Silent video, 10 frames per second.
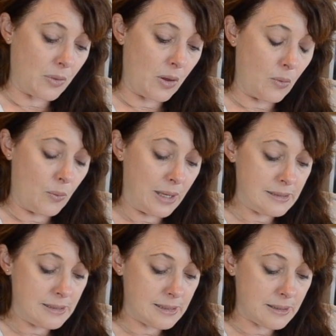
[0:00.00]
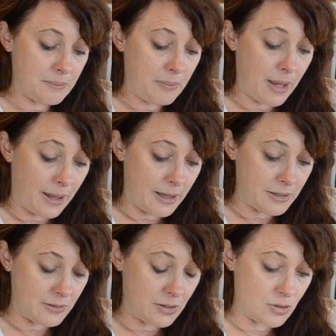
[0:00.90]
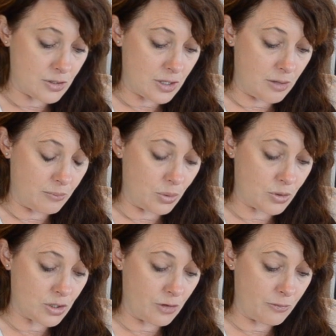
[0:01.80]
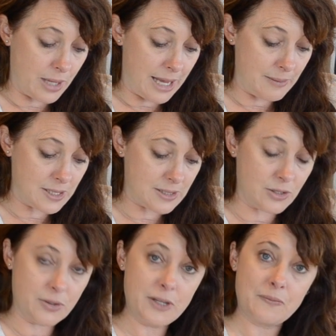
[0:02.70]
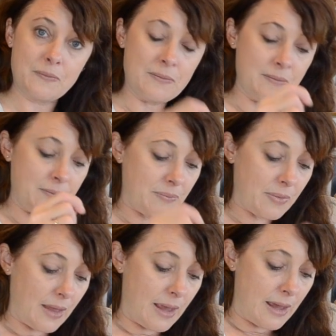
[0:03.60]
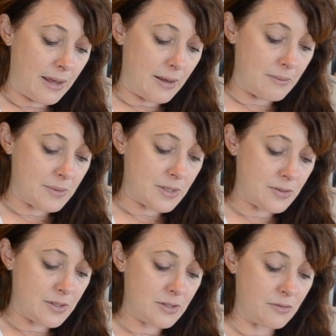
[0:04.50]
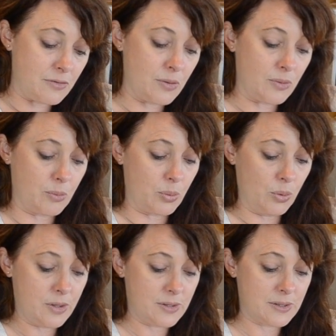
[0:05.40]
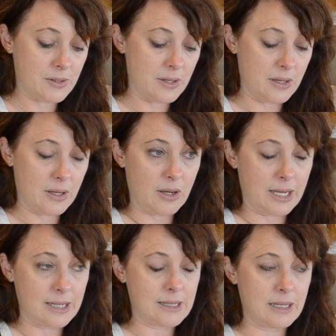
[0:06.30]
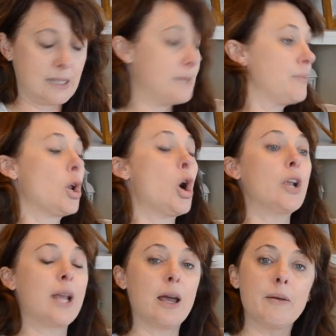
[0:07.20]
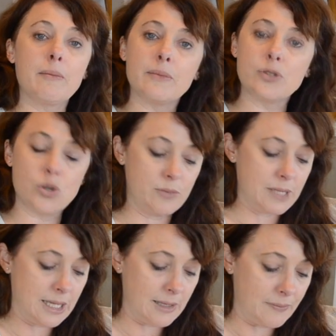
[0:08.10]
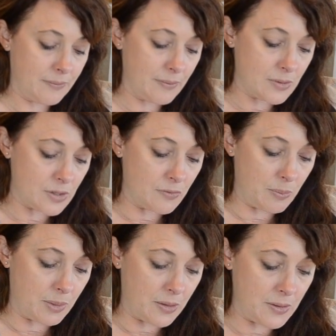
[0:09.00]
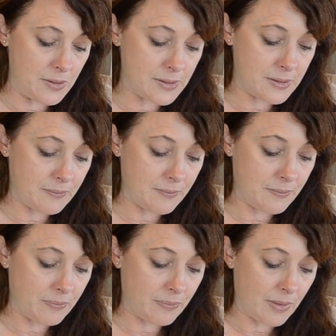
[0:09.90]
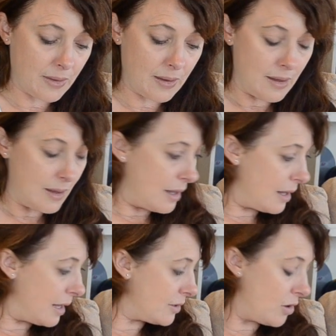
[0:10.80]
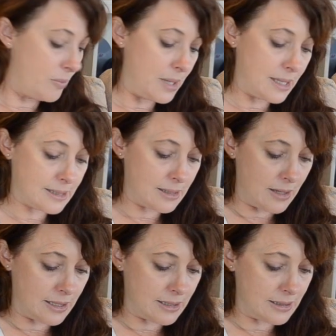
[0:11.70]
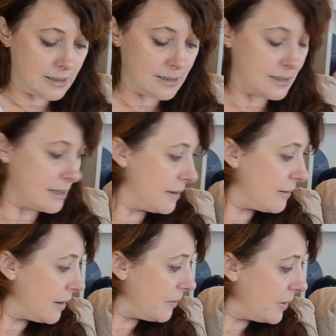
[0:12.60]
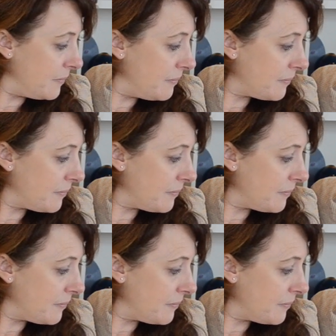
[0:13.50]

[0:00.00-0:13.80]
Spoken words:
One's part of the Treasure Hunt bookshelf by Amy Stewart. So it's just a few of the books. I guess that's blown up, zoomed in sort of appearance. And I'll be excited to start that one.